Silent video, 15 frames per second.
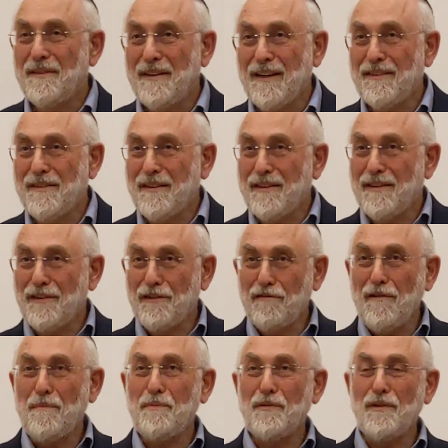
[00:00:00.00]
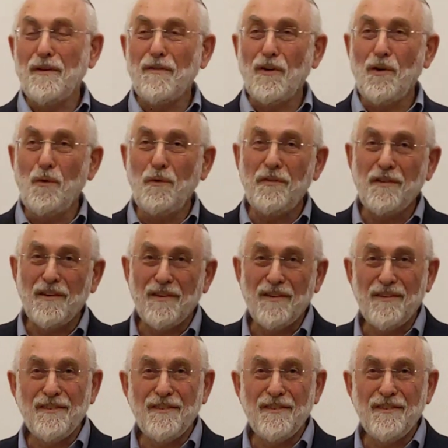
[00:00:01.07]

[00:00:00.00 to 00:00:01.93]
That's the description of a chuset.